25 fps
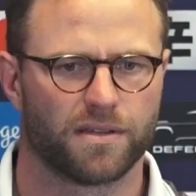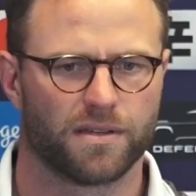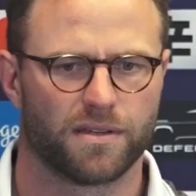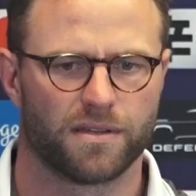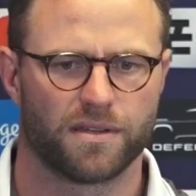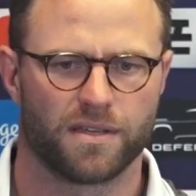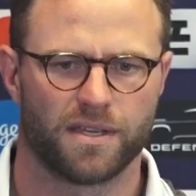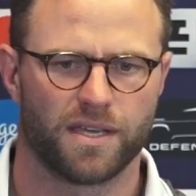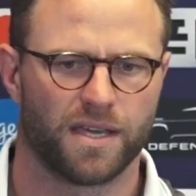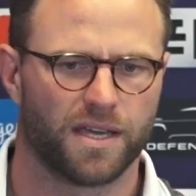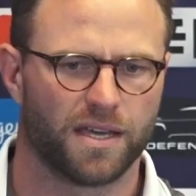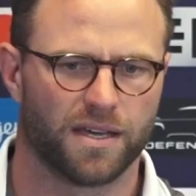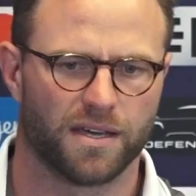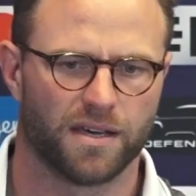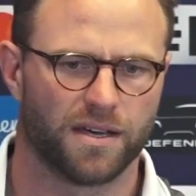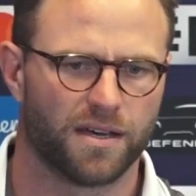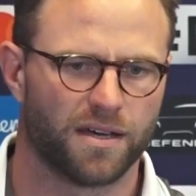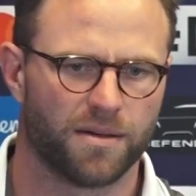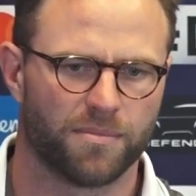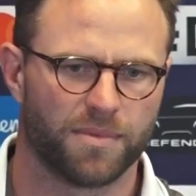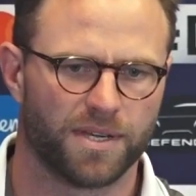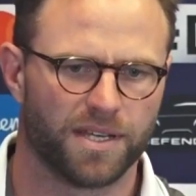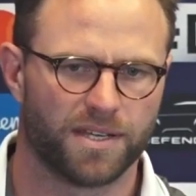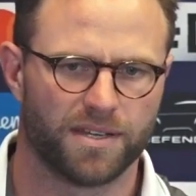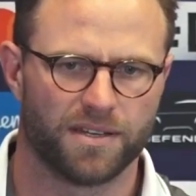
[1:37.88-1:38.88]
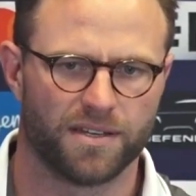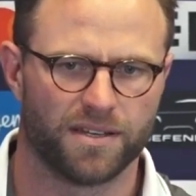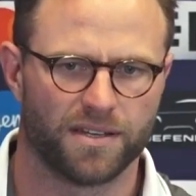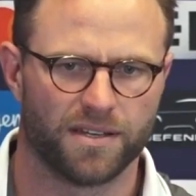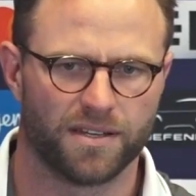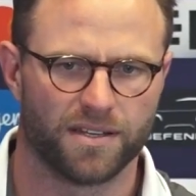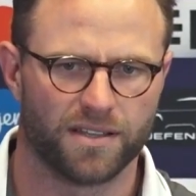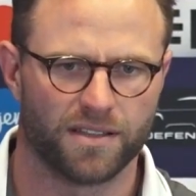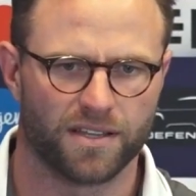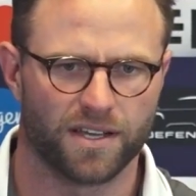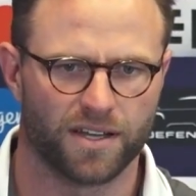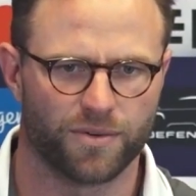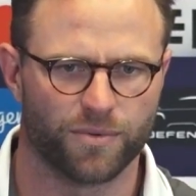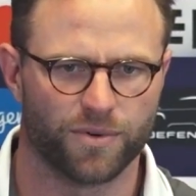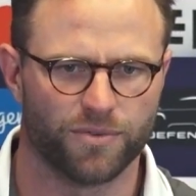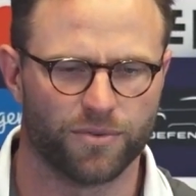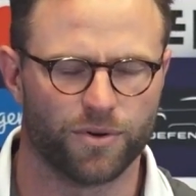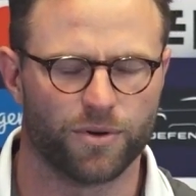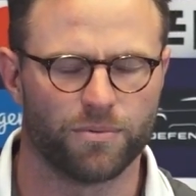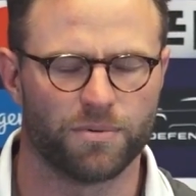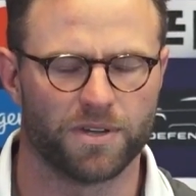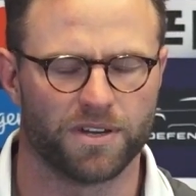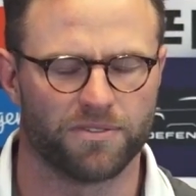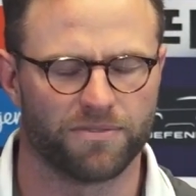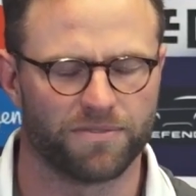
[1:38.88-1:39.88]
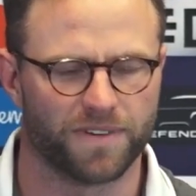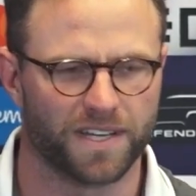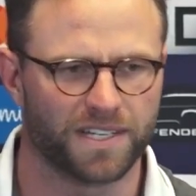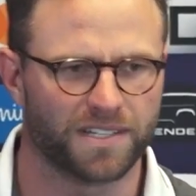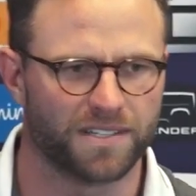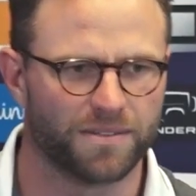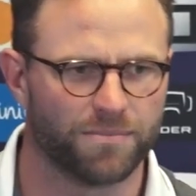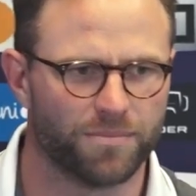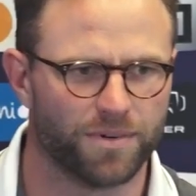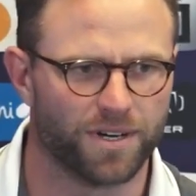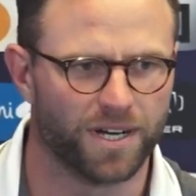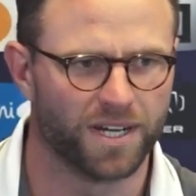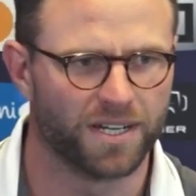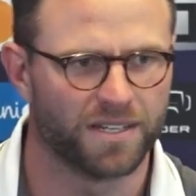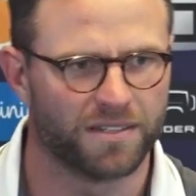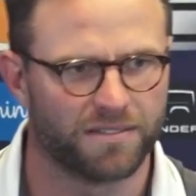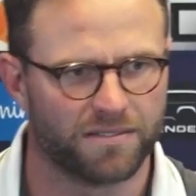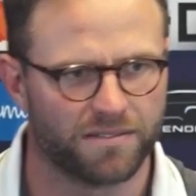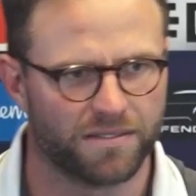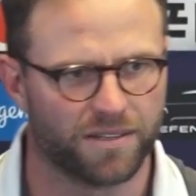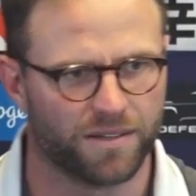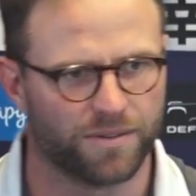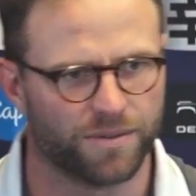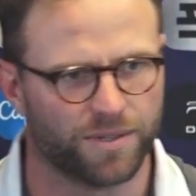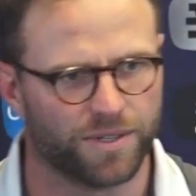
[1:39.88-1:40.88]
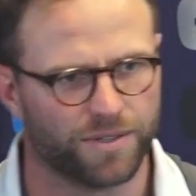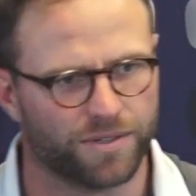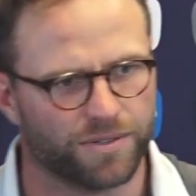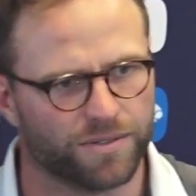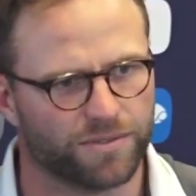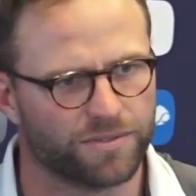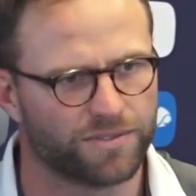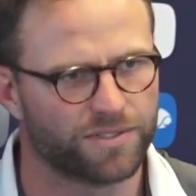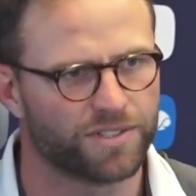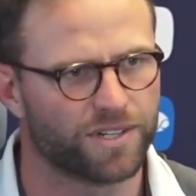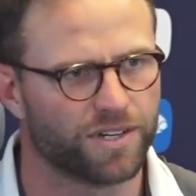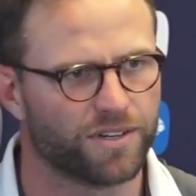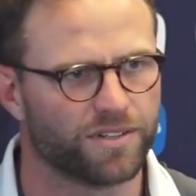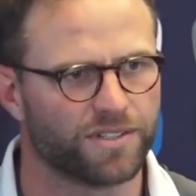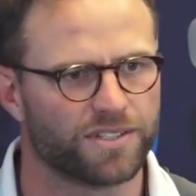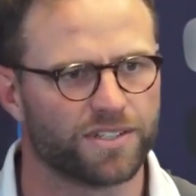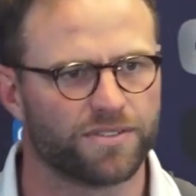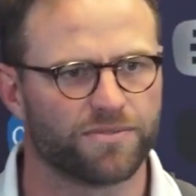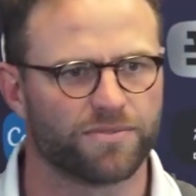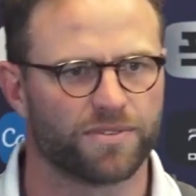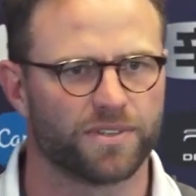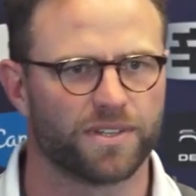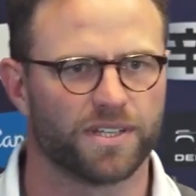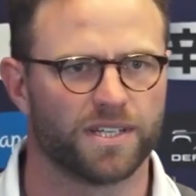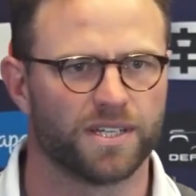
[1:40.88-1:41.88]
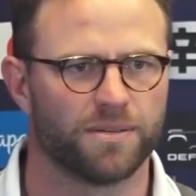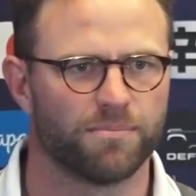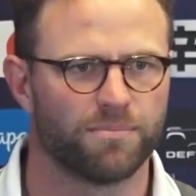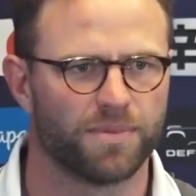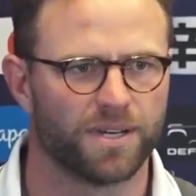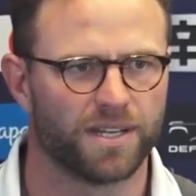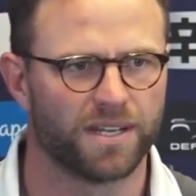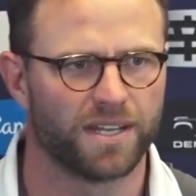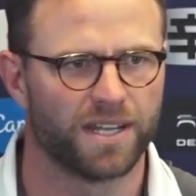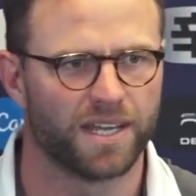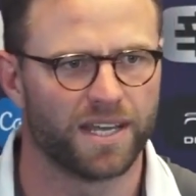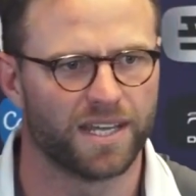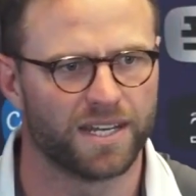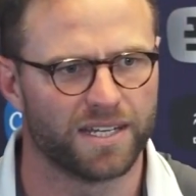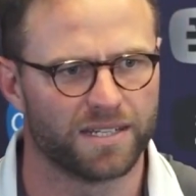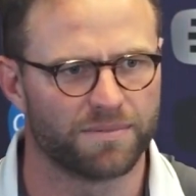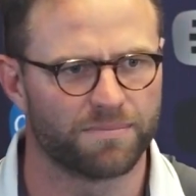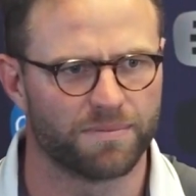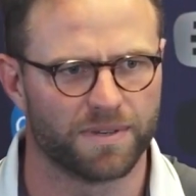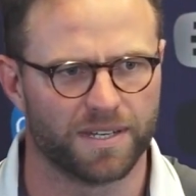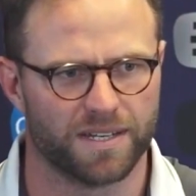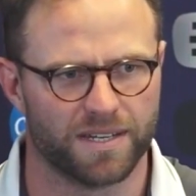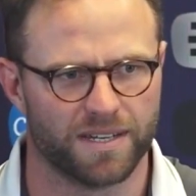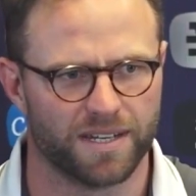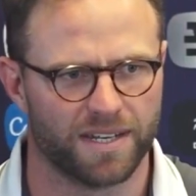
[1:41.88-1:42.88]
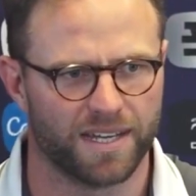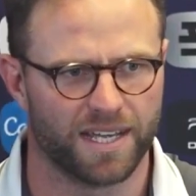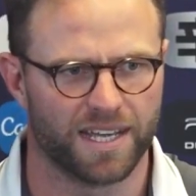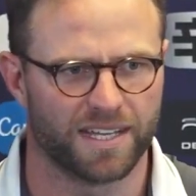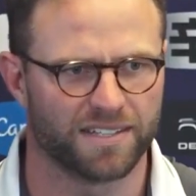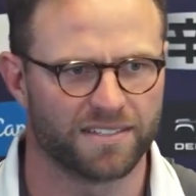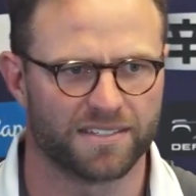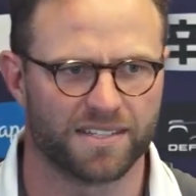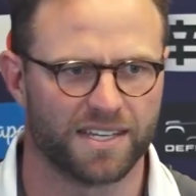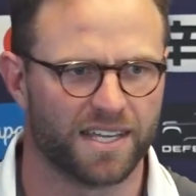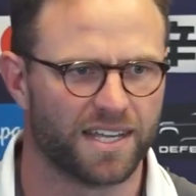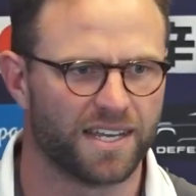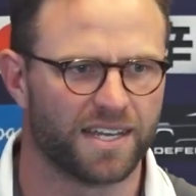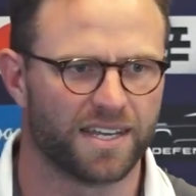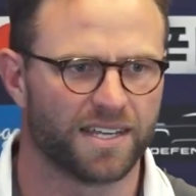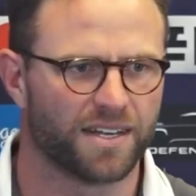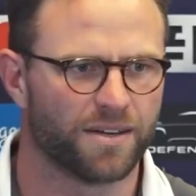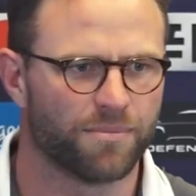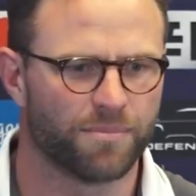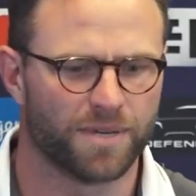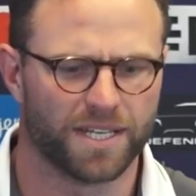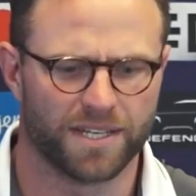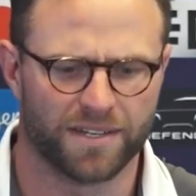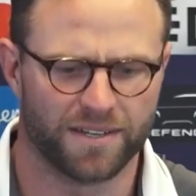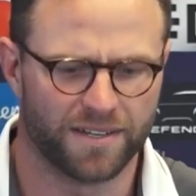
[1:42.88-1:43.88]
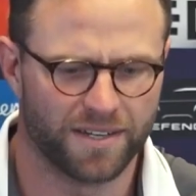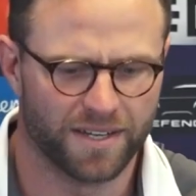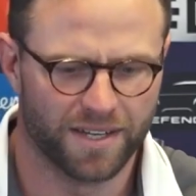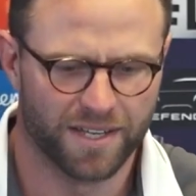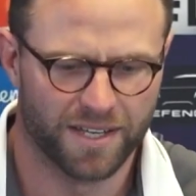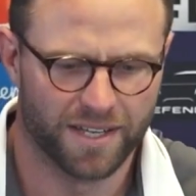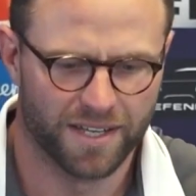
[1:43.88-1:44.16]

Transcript: Yeah, I mean, look, we've all been affected by it, so we all show it differently. But Eddie's been outstanding. I mean,